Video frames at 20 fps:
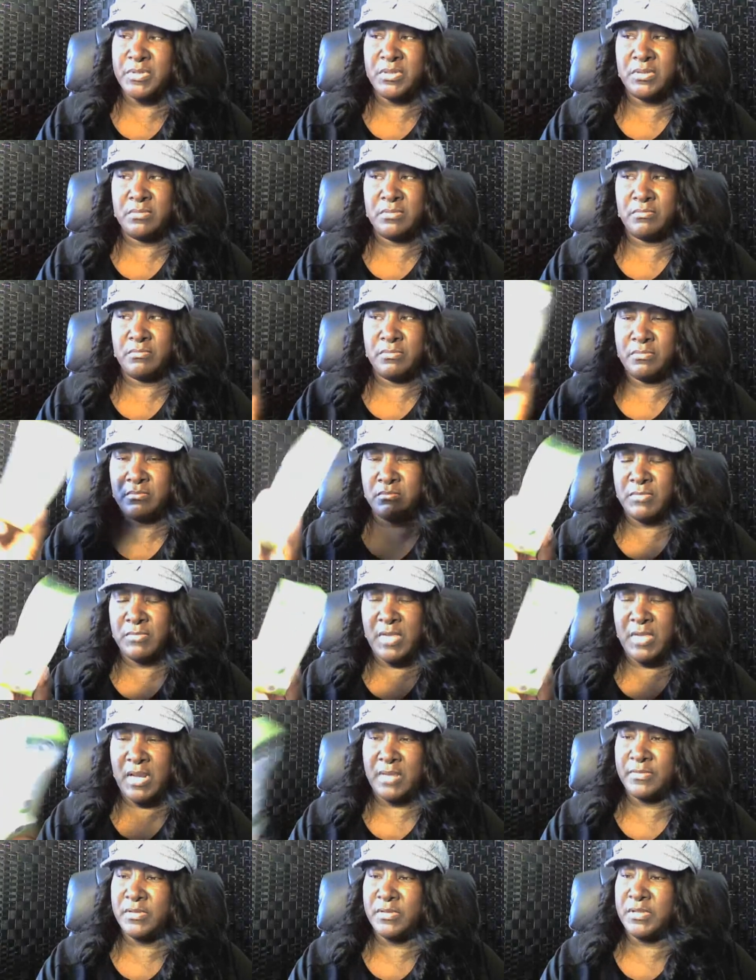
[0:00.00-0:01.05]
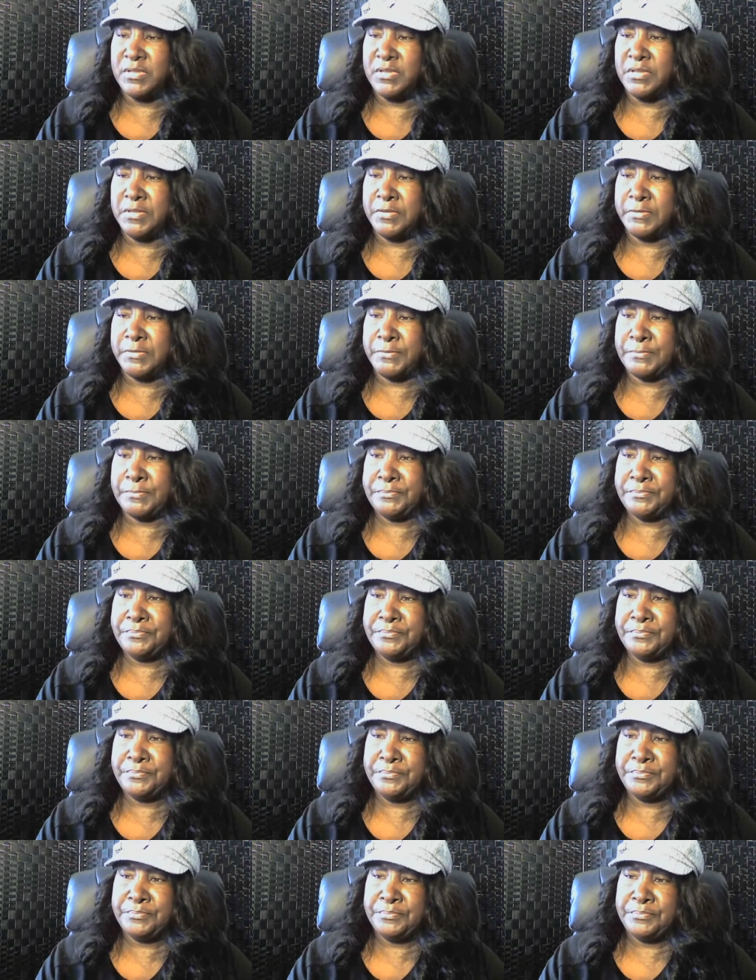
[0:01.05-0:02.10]
but not the um,
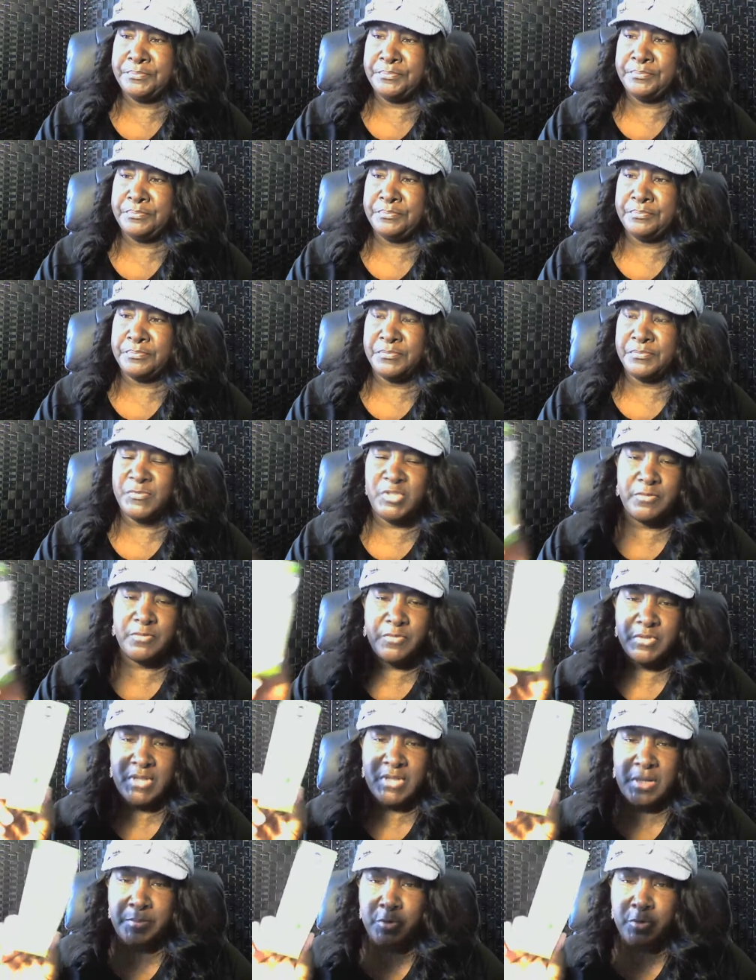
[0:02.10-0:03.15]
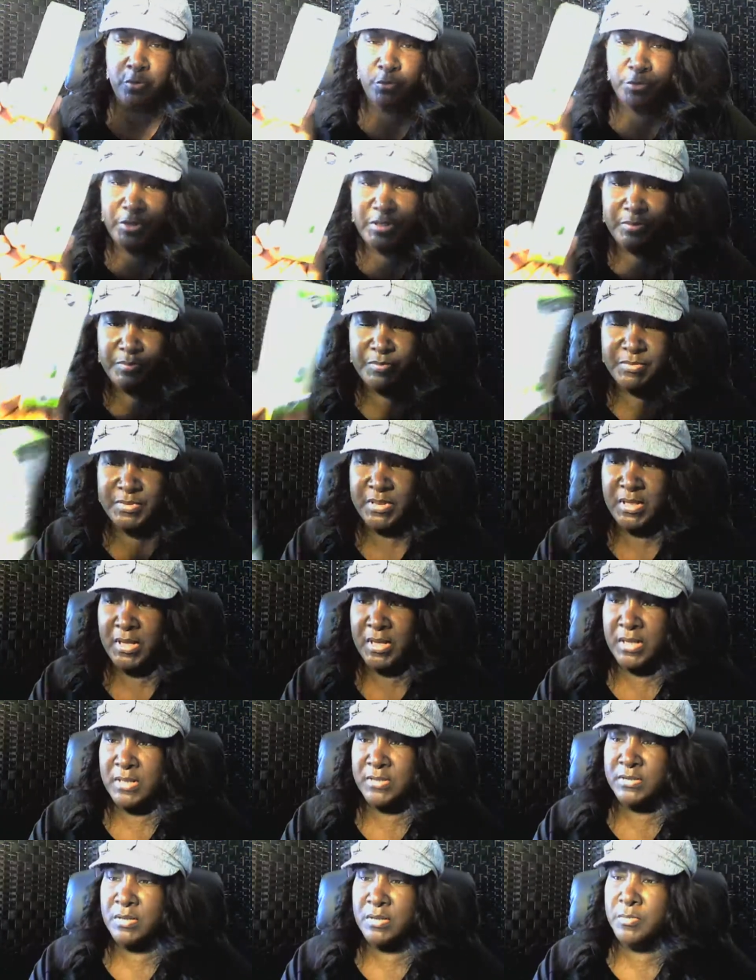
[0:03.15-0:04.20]
different type of creams.
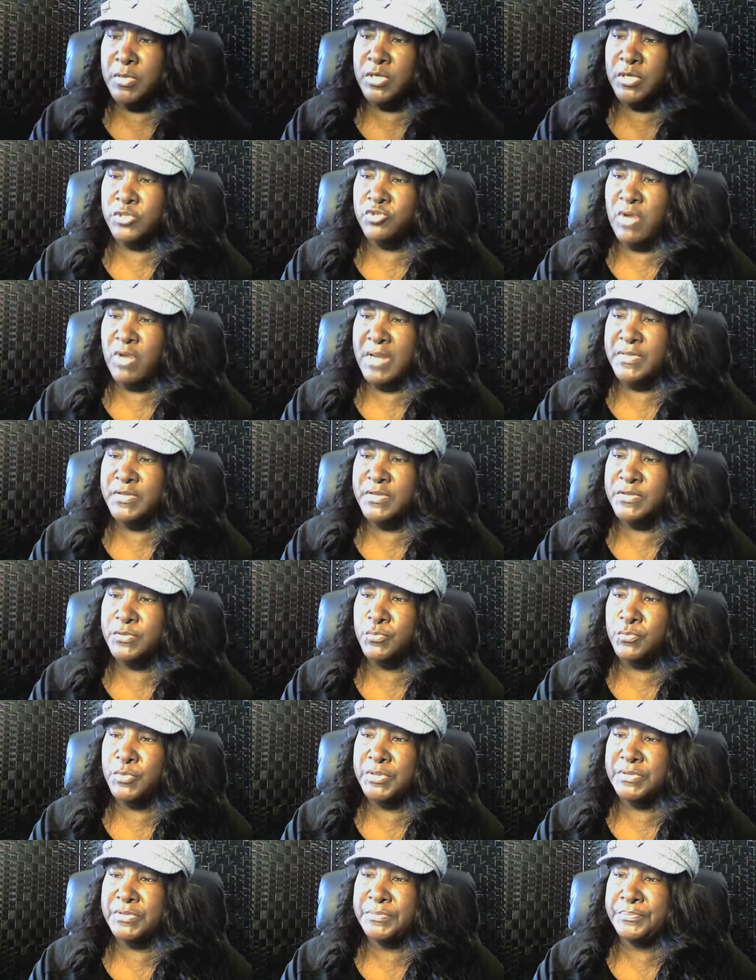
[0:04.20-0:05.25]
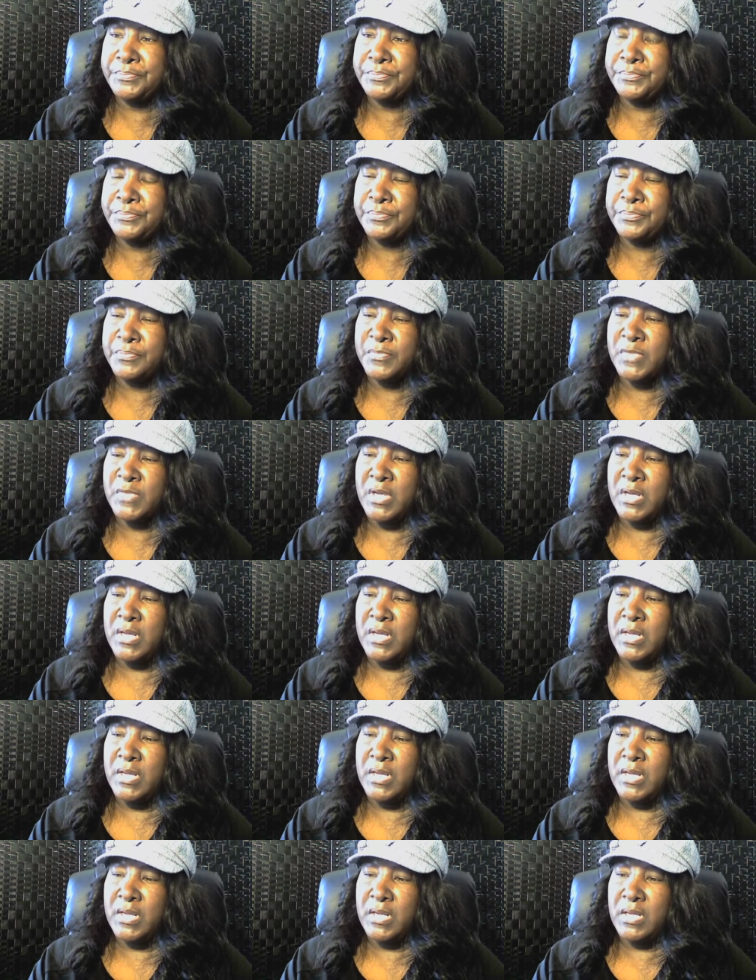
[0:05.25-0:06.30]
So I'm going to try this one.
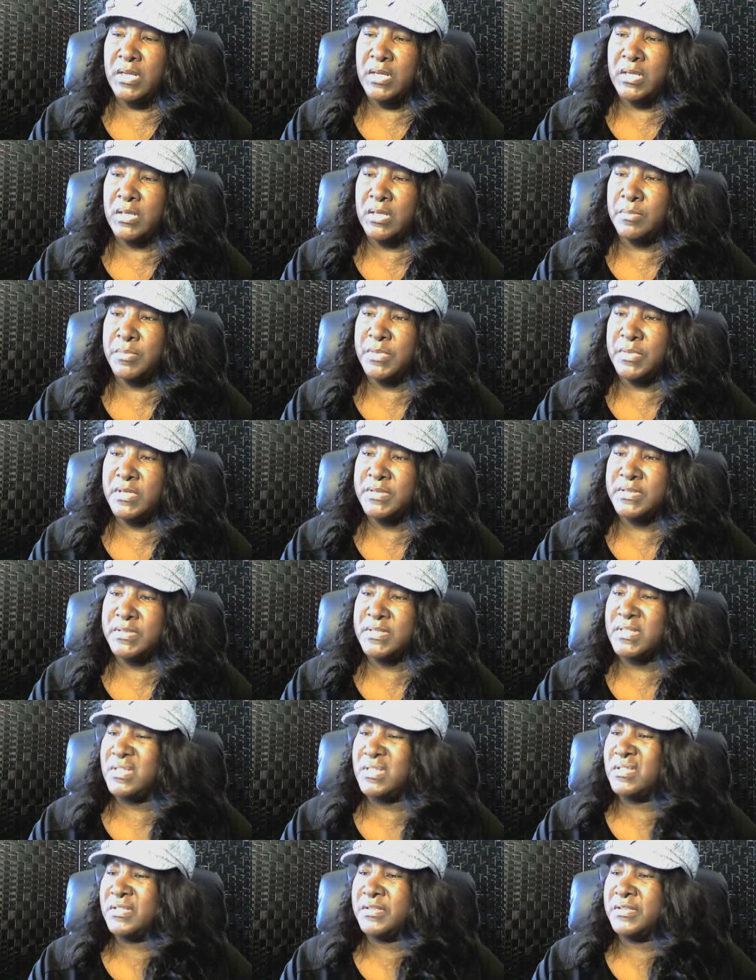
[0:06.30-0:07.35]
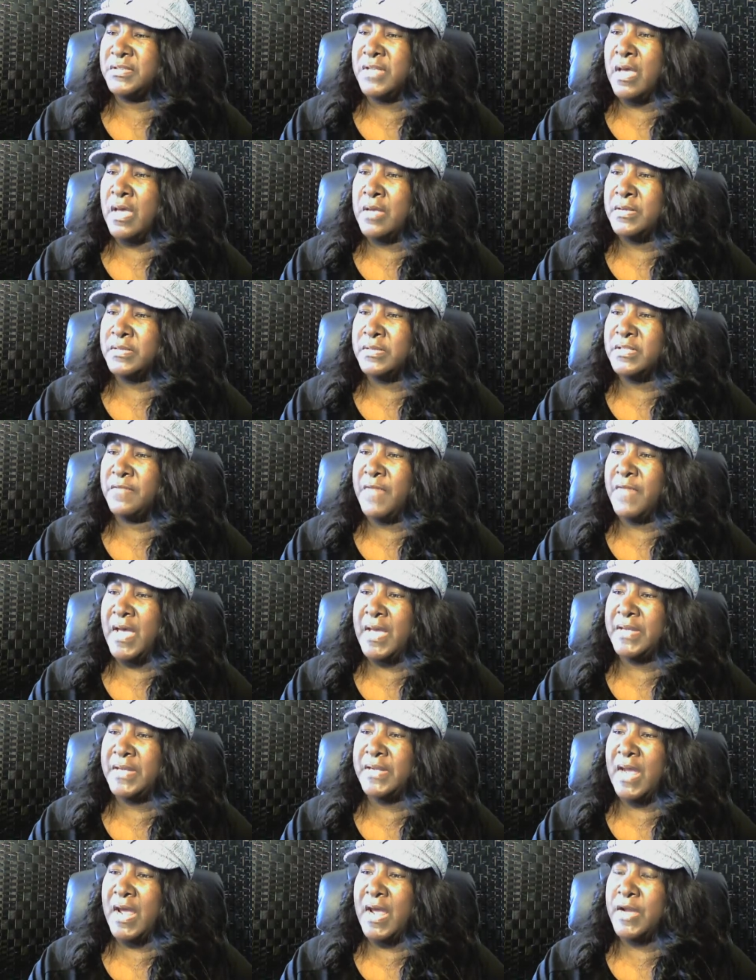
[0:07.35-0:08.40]
And because it says
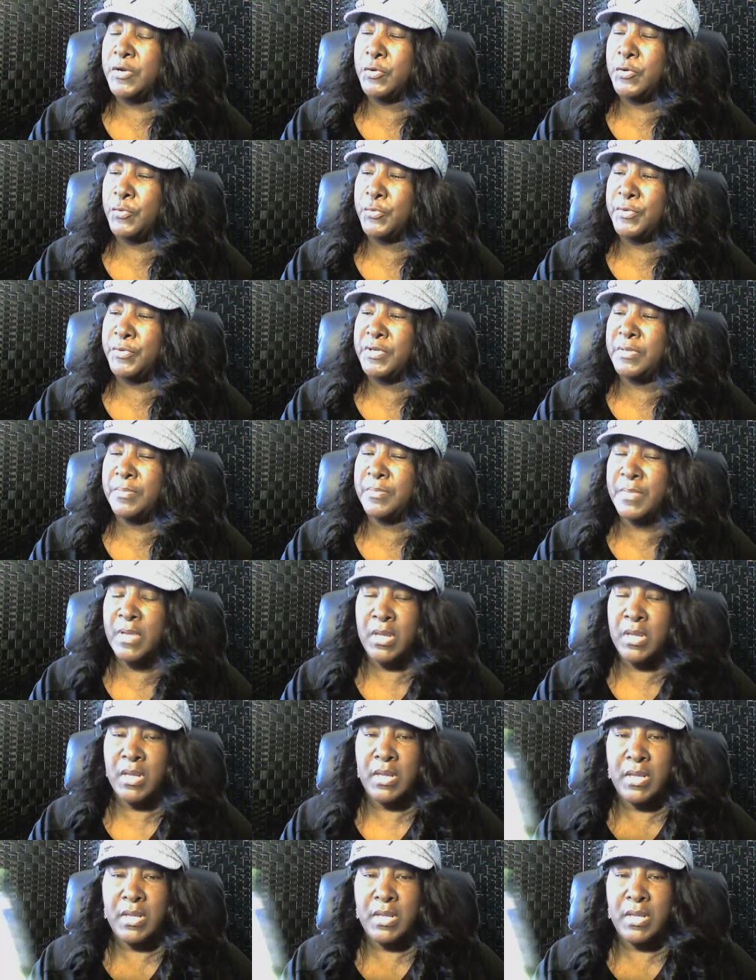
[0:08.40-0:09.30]
detoxifying eye cream,